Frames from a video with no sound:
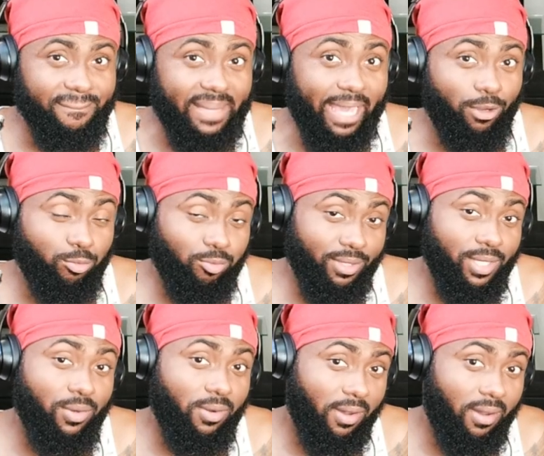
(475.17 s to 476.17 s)
Like
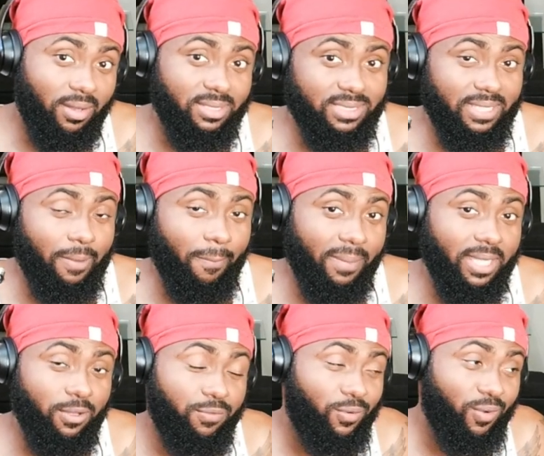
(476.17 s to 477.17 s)
real content,
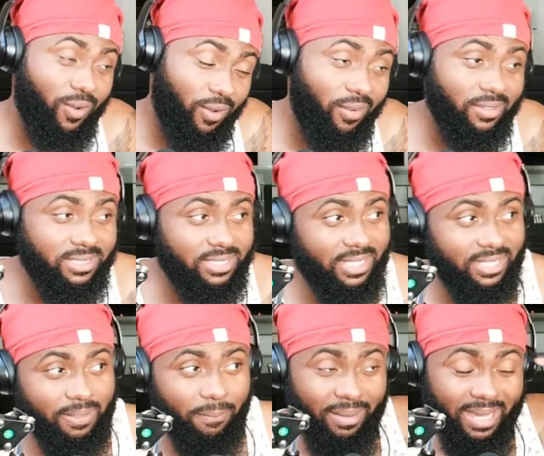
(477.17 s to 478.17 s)
meaningful
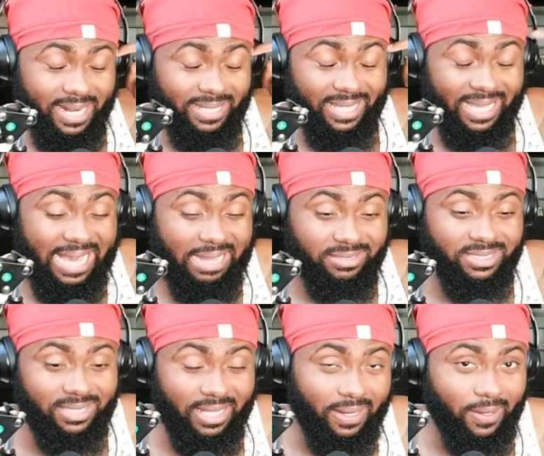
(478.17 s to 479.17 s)
content. The mind that think
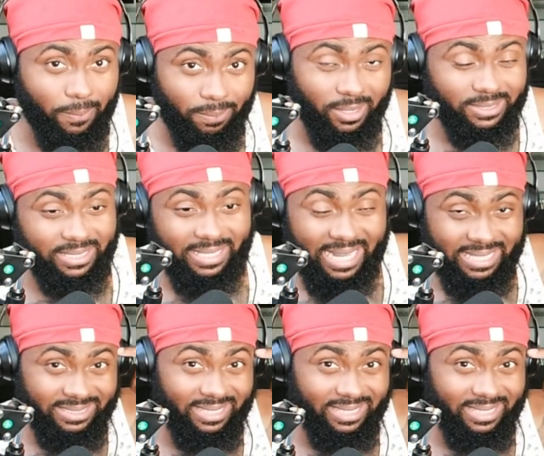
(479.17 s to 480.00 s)
outside of the box and not